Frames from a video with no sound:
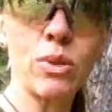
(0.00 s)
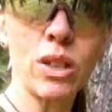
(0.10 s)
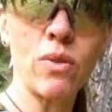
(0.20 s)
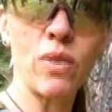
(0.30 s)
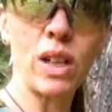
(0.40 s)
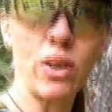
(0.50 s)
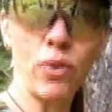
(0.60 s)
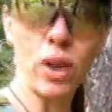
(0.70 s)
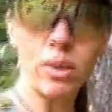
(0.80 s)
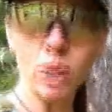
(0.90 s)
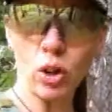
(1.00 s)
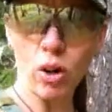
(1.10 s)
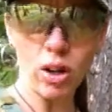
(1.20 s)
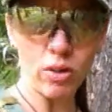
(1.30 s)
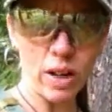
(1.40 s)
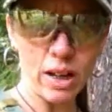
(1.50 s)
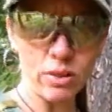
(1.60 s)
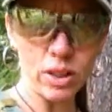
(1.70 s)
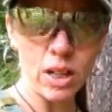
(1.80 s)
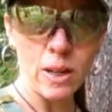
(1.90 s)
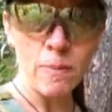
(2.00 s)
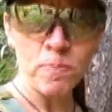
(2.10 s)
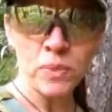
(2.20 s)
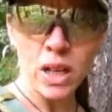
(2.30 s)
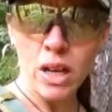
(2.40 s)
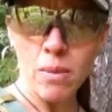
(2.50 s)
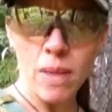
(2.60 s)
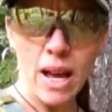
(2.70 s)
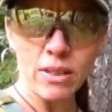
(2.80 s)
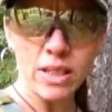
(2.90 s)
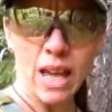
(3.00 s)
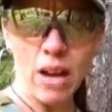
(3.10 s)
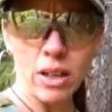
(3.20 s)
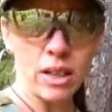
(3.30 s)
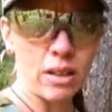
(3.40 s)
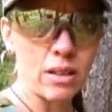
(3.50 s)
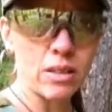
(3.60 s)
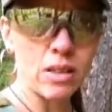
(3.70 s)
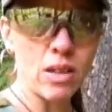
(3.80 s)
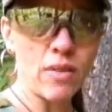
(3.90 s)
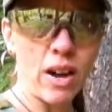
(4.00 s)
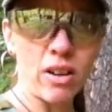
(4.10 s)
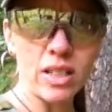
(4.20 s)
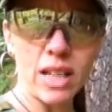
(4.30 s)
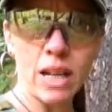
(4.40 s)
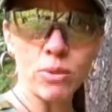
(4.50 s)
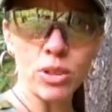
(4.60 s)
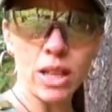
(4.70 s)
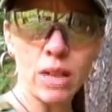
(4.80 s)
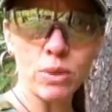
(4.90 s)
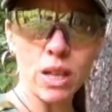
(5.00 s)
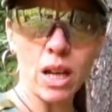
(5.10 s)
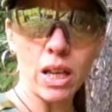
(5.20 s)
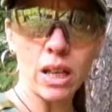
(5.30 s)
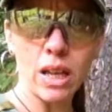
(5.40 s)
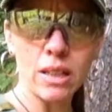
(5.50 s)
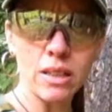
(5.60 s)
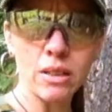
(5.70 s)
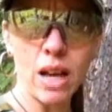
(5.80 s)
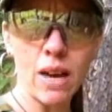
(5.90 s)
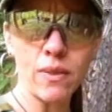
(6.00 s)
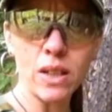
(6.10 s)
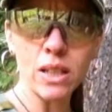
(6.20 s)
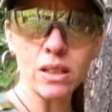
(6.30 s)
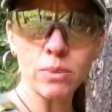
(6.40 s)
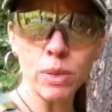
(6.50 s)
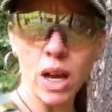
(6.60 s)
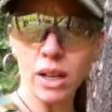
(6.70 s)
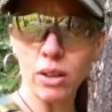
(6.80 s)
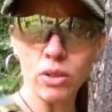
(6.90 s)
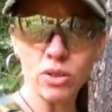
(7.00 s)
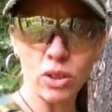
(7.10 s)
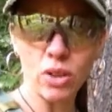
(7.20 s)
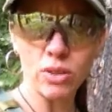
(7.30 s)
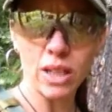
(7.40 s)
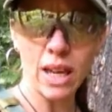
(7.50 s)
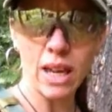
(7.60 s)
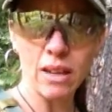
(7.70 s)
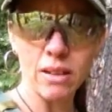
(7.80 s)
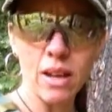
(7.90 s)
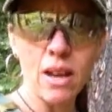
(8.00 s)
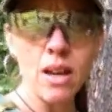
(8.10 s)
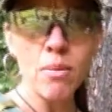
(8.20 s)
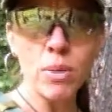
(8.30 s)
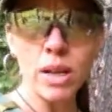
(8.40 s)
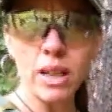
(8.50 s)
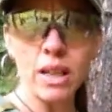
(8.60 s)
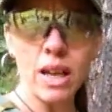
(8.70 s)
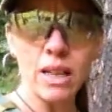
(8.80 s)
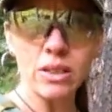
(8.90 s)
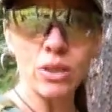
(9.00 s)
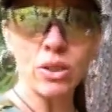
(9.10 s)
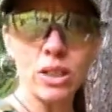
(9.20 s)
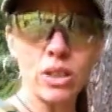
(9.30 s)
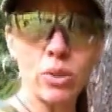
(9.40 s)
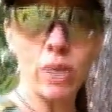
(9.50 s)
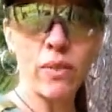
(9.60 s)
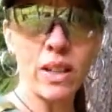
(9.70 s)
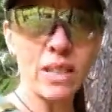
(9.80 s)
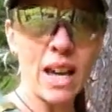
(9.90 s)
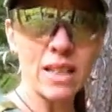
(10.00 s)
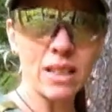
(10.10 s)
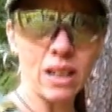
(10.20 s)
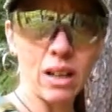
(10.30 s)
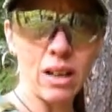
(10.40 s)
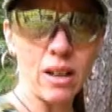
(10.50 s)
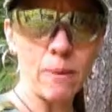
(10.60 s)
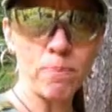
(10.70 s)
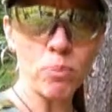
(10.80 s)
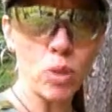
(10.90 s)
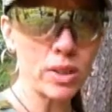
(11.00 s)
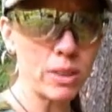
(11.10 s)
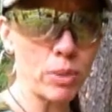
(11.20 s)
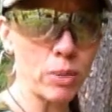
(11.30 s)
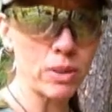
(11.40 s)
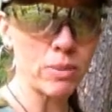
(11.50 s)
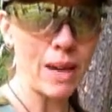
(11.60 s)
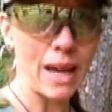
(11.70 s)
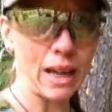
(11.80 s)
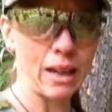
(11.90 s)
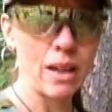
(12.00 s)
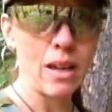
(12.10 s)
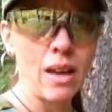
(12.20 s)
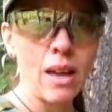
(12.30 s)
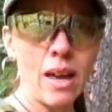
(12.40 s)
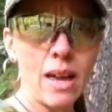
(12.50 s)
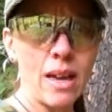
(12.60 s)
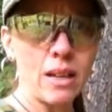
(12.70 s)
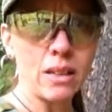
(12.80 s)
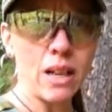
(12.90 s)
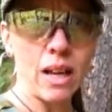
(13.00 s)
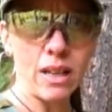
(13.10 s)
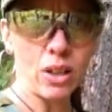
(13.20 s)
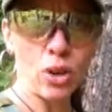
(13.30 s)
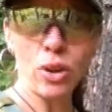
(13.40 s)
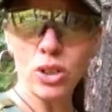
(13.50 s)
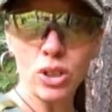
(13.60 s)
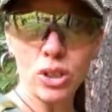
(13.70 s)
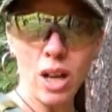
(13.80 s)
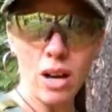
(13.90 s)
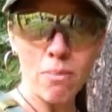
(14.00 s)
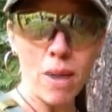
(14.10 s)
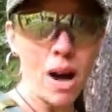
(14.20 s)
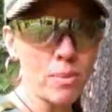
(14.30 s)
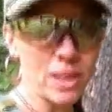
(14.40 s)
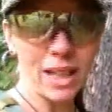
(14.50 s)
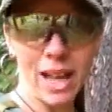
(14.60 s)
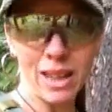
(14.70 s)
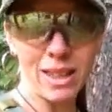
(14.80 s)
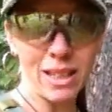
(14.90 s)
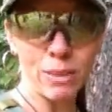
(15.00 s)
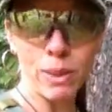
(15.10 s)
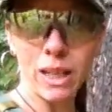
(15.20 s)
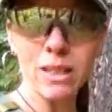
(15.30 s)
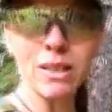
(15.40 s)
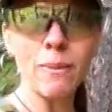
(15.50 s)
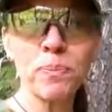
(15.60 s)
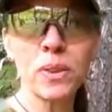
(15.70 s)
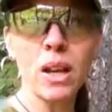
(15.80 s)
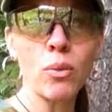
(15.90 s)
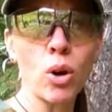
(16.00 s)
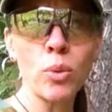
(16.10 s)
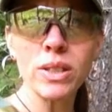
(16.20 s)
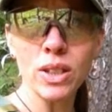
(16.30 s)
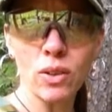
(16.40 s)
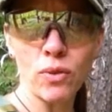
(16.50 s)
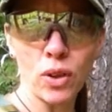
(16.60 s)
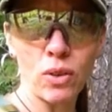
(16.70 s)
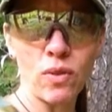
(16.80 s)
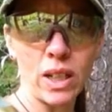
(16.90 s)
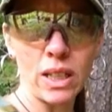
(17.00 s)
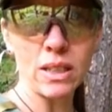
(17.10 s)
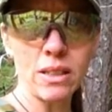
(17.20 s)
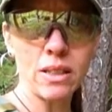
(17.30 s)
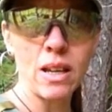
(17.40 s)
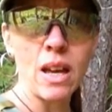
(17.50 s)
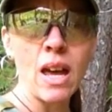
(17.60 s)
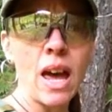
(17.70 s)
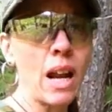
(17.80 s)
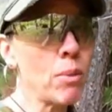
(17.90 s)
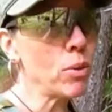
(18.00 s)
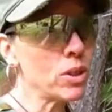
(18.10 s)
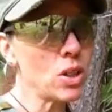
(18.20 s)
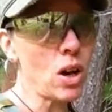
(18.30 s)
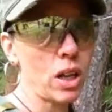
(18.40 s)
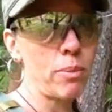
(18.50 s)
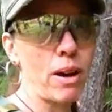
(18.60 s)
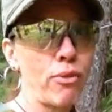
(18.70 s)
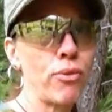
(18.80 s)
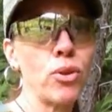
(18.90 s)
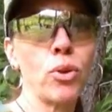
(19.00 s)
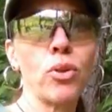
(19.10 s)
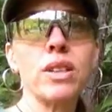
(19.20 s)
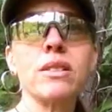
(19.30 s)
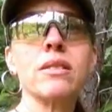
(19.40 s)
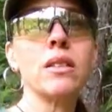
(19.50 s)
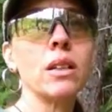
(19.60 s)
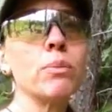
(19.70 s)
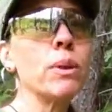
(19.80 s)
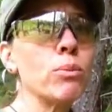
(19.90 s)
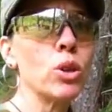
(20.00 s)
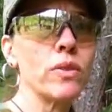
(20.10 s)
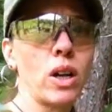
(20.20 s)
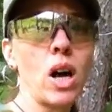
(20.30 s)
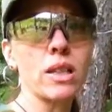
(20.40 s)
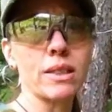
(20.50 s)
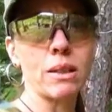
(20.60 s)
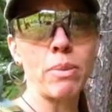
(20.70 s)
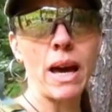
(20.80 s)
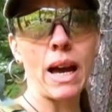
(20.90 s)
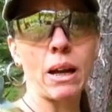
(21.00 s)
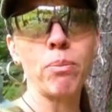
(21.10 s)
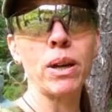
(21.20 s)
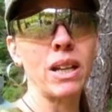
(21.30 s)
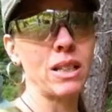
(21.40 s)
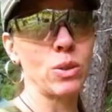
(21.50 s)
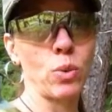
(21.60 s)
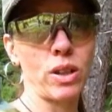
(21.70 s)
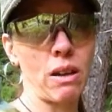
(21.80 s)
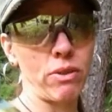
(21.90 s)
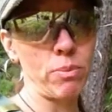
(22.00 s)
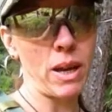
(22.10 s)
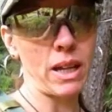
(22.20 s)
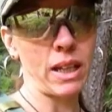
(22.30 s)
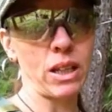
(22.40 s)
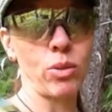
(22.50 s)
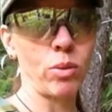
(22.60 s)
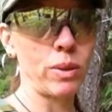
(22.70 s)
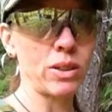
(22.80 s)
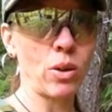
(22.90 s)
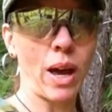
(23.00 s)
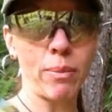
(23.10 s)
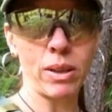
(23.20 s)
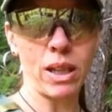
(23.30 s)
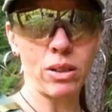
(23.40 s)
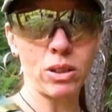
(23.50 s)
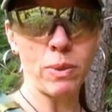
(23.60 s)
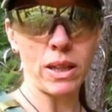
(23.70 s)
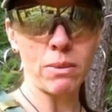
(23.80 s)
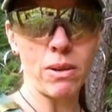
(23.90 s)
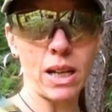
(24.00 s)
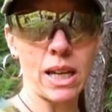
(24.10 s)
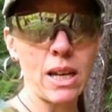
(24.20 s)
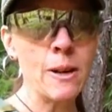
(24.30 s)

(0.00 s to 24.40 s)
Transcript: was convenient for him to crawl around um, out scouting the various animals that he was hunting and still have his binoculars close at hand. But it has turned into a fantastic uh, multi-purpose pack, and I encourage uh, moms to get this because we're always looking for convenience, and I'm always talking about frugal. This is a little bit more of a costly pack, but it is worth every penny, and you will be so happy that you spent the money.